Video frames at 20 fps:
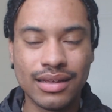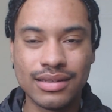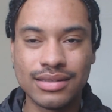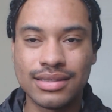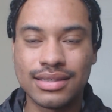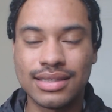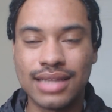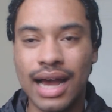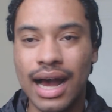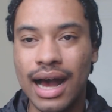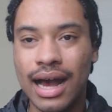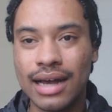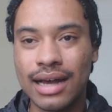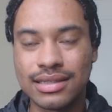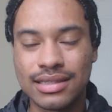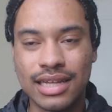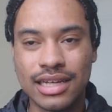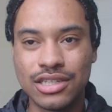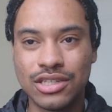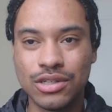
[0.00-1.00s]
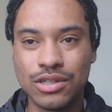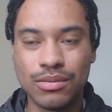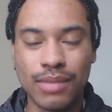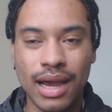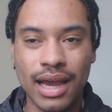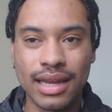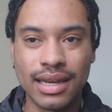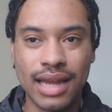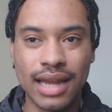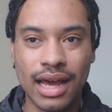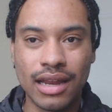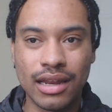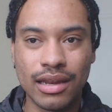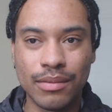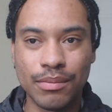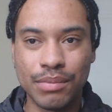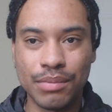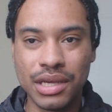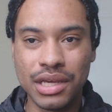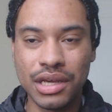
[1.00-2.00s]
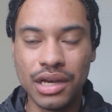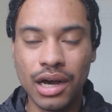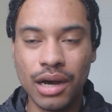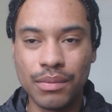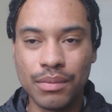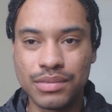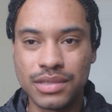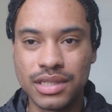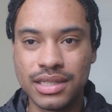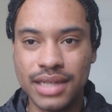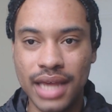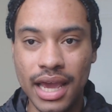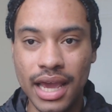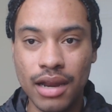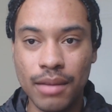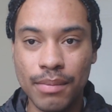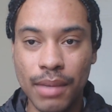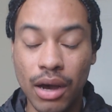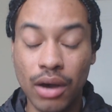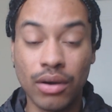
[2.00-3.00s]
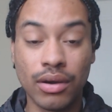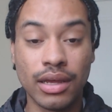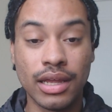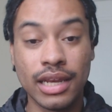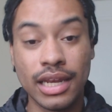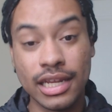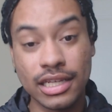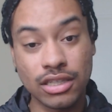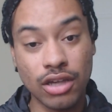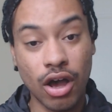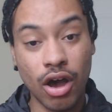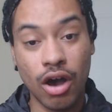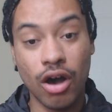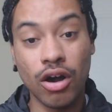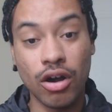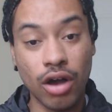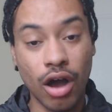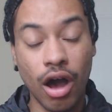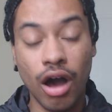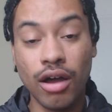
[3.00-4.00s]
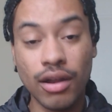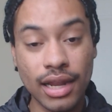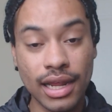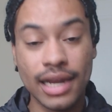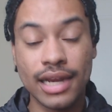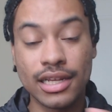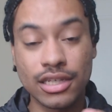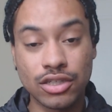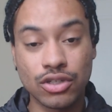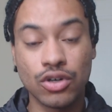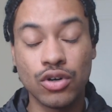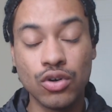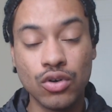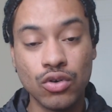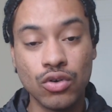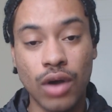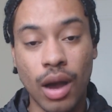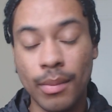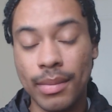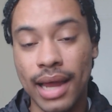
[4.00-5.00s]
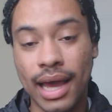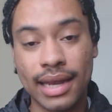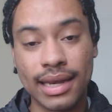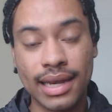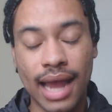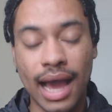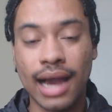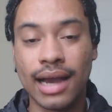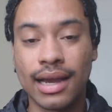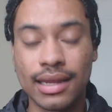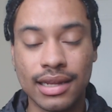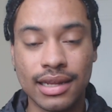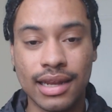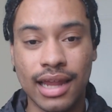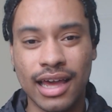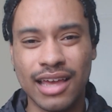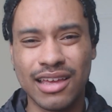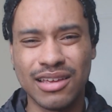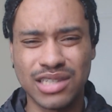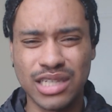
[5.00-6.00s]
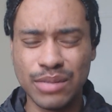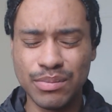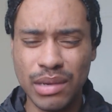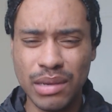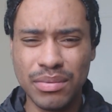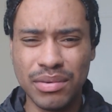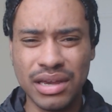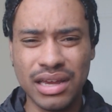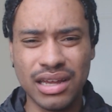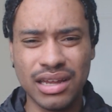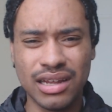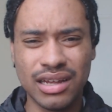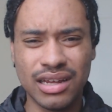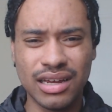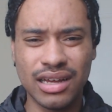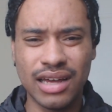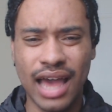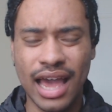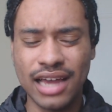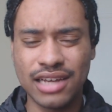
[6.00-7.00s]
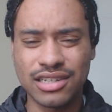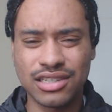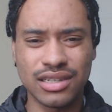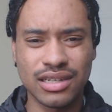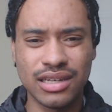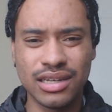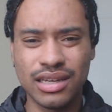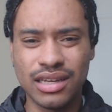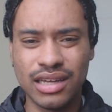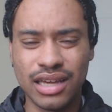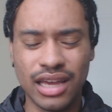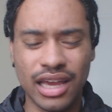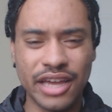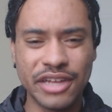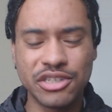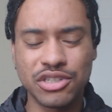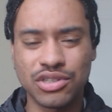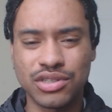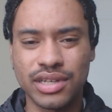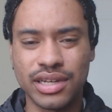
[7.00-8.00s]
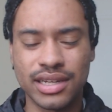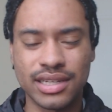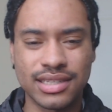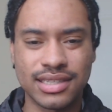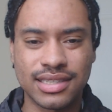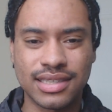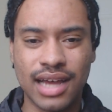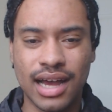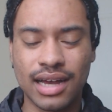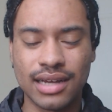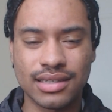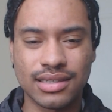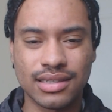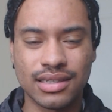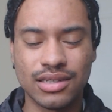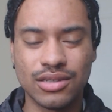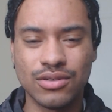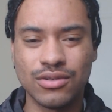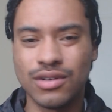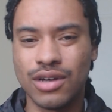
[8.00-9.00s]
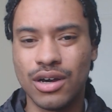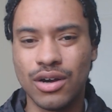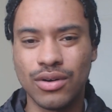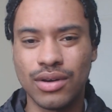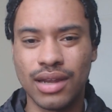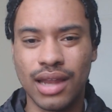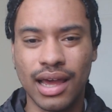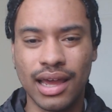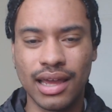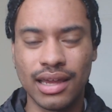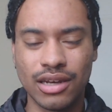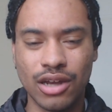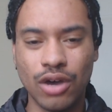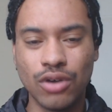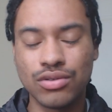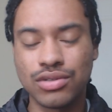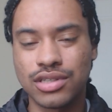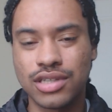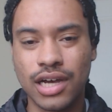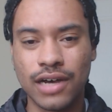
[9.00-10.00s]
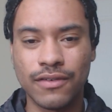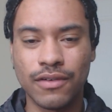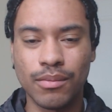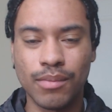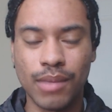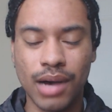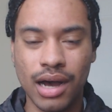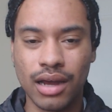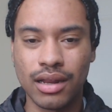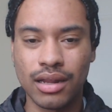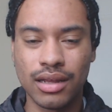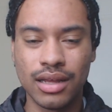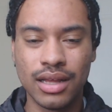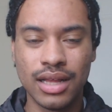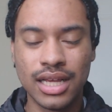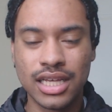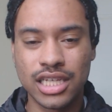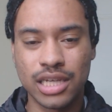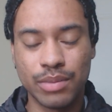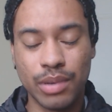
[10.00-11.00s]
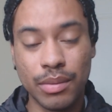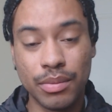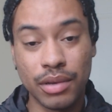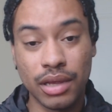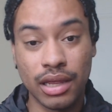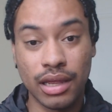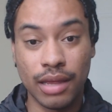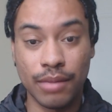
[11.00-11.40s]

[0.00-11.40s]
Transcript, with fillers: stocks that you might not be up to date about. And this all all that is cool. I'm not knocking it. Like some people are uh, uh, actually interested in stocks, you know, like know stuff about it. Some people